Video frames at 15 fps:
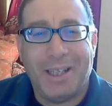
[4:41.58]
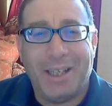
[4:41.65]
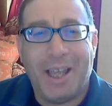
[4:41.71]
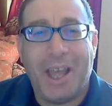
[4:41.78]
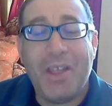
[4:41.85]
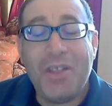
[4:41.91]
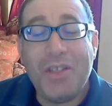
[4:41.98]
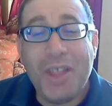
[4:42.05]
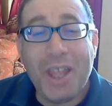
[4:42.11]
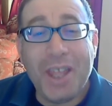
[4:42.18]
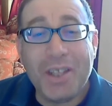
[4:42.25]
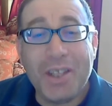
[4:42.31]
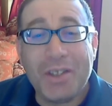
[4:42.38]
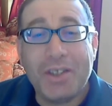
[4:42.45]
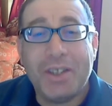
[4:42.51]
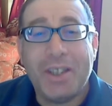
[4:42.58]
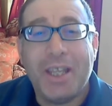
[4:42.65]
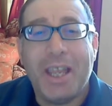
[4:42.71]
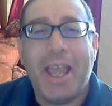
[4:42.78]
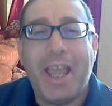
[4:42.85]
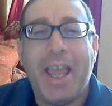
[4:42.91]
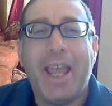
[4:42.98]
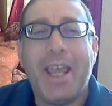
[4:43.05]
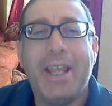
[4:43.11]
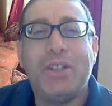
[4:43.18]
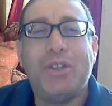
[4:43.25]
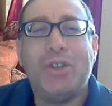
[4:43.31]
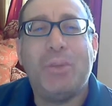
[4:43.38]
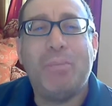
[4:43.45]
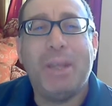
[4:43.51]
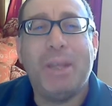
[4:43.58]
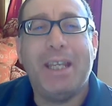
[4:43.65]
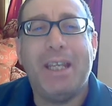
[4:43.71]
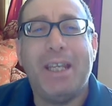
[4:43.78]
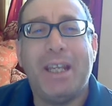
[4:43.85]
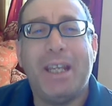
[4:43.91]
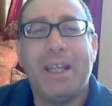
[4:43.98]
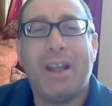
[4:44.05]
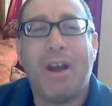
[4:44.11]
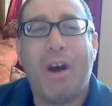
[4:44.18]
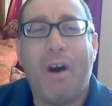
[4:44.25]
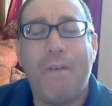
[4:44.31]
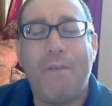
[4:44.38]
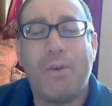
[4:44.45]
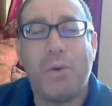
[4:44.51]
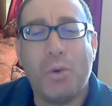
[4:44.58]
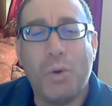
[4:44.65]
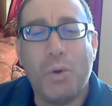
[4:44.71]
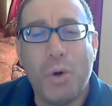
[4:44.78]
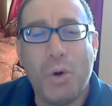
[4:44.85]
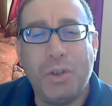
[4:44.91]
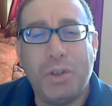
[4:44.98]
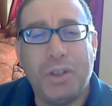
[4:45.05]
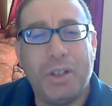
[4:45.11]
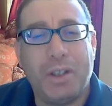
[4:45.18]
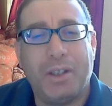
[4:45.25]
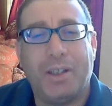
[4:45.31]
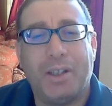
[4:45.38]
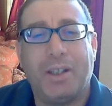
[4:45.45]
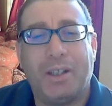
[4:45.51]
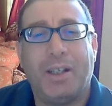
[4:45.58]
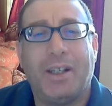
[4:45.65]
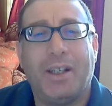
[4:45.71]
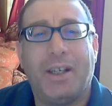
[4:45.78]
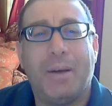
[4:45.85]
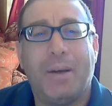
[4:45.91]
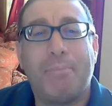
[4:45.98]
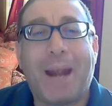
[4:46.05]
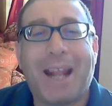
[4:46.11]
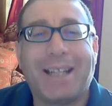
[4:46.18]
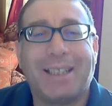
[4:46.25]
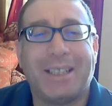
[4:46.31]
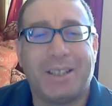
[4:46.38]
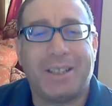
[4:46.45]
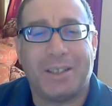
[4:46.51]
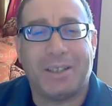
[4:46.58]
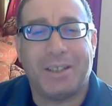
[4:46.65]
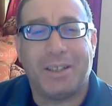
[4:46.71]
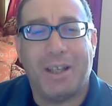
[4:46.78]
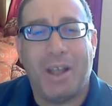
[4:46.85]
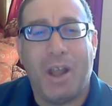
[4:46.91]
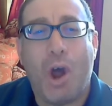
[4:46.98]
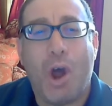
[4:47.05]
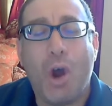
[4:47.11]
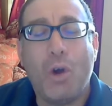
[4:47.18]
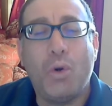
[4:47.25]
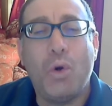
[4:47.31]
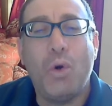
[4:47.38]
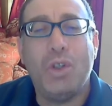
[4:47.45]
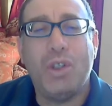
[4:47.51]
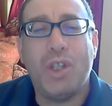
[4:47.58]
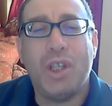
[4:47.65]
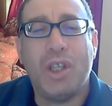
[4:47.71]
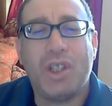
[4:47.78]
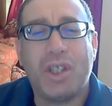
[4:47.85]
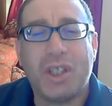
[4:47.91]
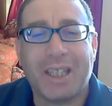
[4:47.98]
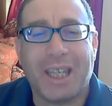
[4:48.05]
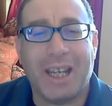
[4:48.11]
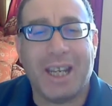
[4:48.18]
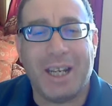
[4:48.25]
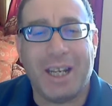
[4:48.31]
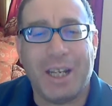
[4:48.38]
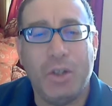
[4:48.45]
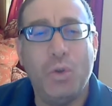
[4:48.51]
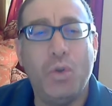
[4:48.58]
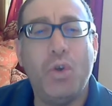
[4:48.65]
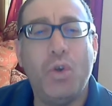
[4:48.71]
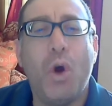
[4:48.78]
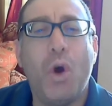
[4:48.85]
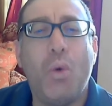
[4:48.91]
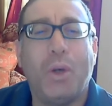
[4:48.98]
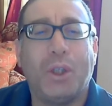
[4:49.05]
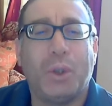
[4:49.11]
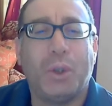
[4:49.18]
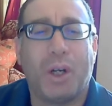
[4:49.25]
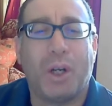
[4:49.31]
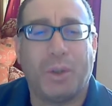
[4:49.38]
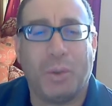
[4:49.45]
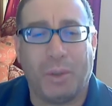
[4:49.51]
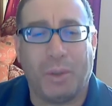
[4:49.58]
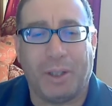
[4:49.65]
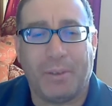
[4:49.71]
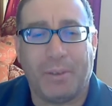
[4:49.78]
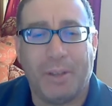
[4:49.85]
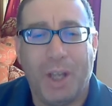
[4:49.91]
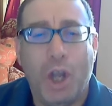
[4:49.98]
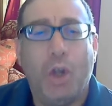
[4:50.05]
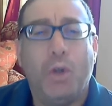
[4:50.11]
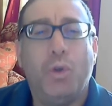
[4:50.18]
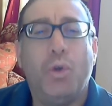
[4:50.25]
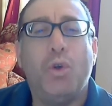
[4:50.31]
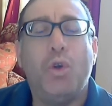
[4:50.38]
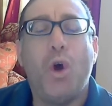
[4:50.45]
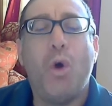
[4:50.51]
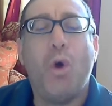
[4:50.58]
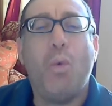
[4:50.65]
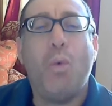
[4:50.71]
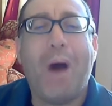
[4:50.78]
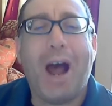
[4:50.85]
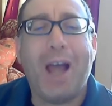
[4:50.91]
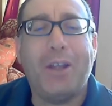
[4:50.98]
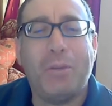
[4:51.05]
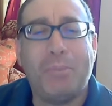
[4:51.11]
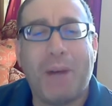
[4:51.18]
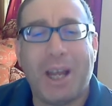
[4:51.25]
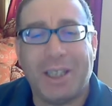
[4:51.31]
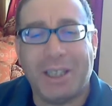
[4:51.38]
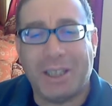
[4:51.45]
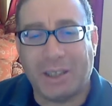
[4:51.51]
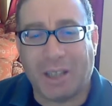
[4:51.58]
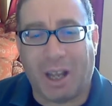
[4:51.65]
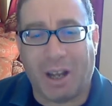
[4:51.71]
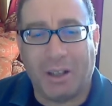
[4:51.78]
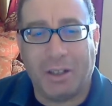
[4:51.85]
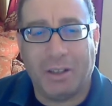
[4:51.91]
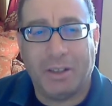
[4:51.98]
and this is the beginning of good practice, a good skill. You know what you are doing. You know why you buy this stock.